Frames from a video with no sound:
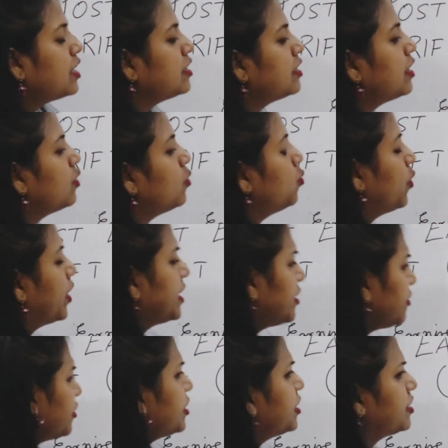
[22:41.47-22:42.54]
Now
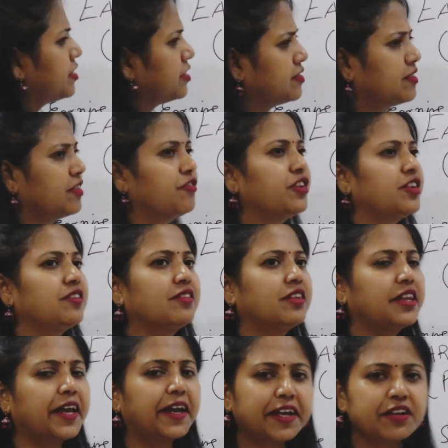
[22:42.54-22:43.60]
whatever it is, if it is a
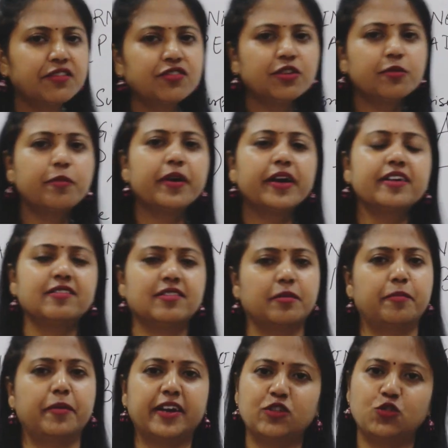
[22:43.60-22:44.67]
negative surprise, the
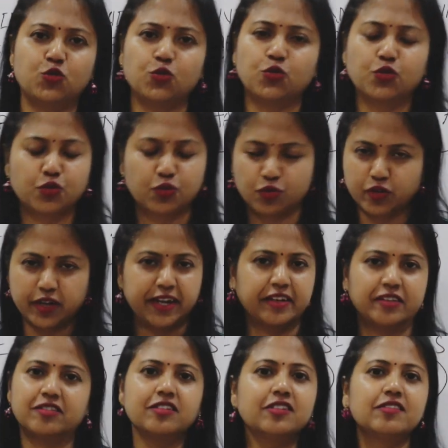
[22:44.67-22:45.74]
price should
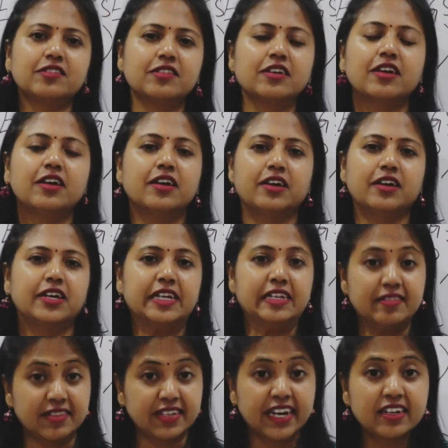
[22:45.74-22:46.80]
adjust
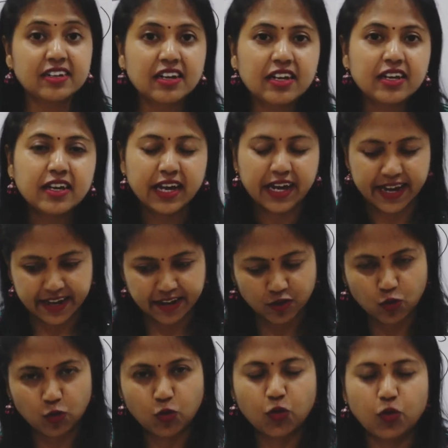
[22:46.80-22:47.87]
instantly and
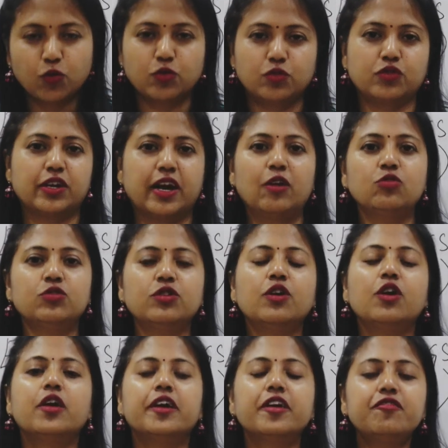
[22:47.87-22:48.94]
go down.
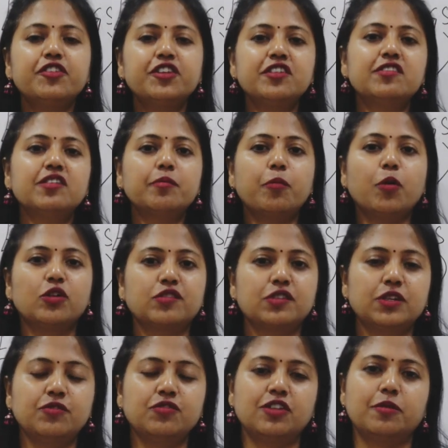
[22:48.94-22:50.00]
If it is a
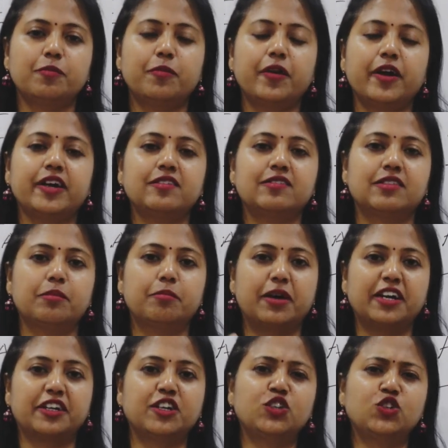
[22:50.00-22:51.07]
positive surprise, the
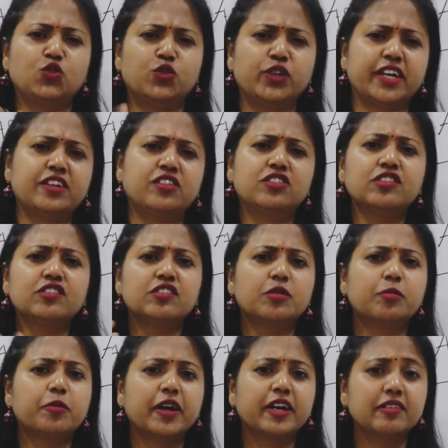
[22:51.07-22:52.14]
market should adjust the
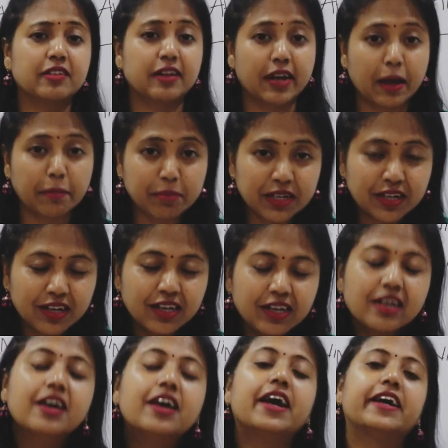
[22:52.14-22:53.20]
price
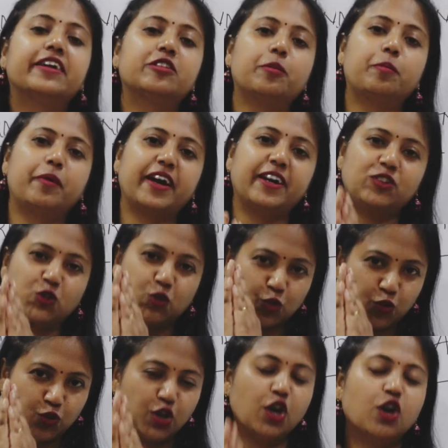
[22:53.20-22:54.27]
rapidly and the price
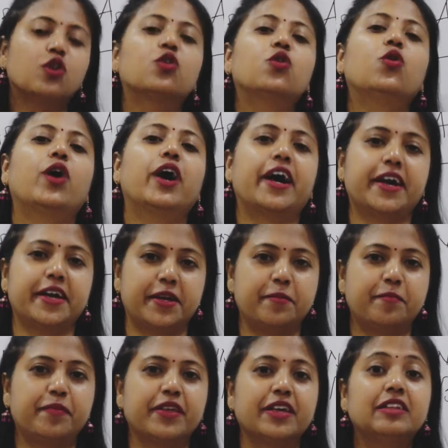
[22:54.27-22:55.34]
should go high.
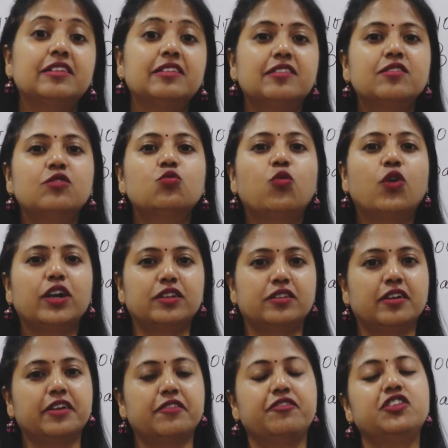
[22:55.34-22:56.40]
This is what
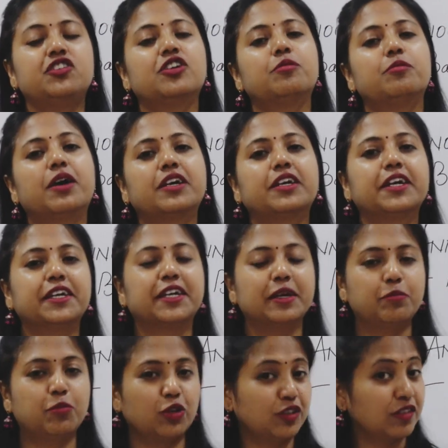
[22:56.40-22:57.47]
the efficient market
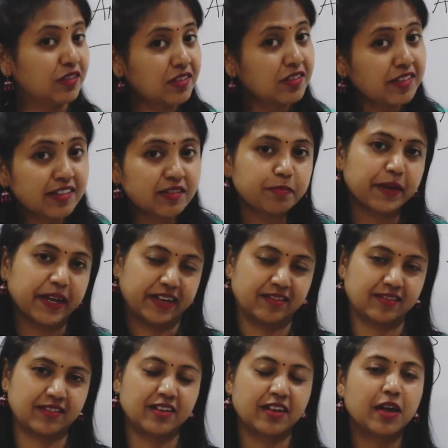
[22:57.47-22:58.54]
hypothesis
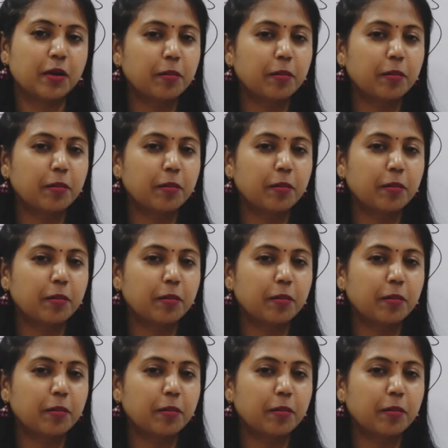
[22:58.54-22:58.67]
expects.